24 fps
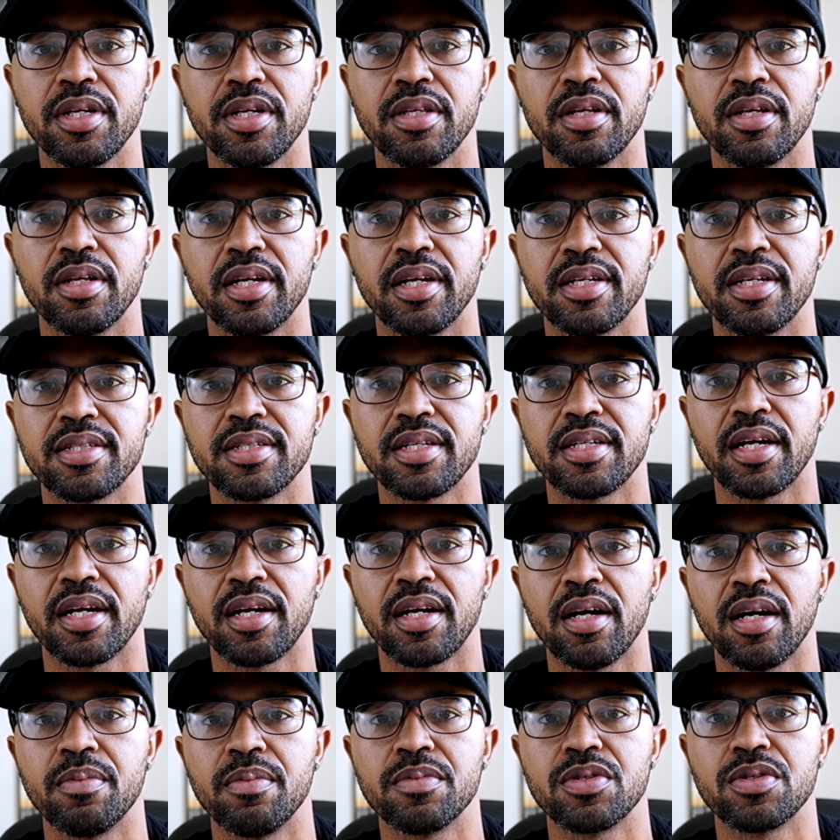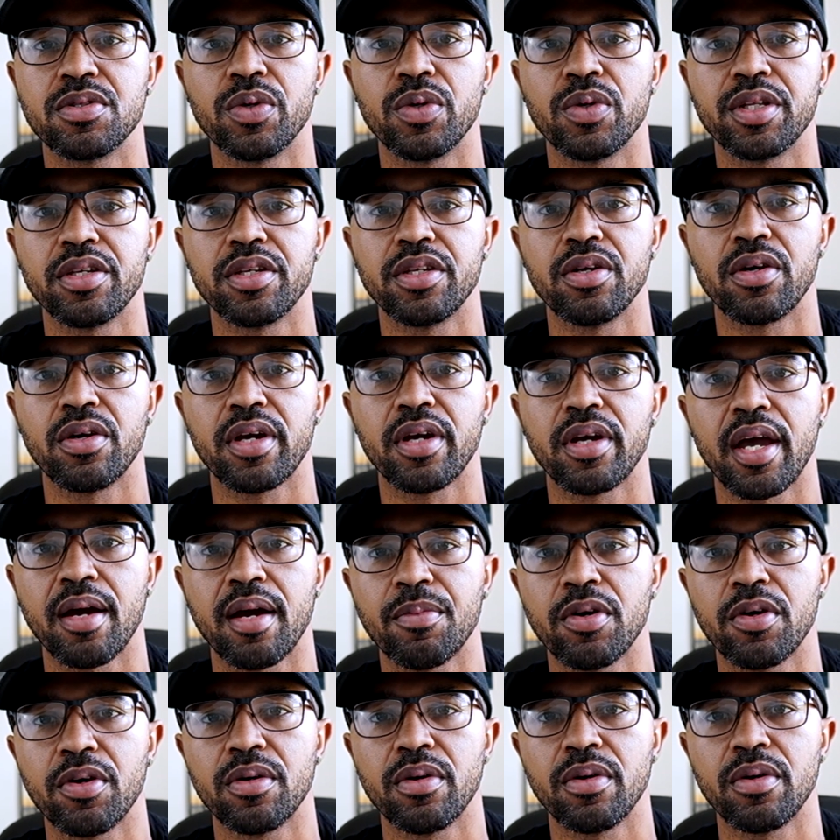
the lens that comes with your camera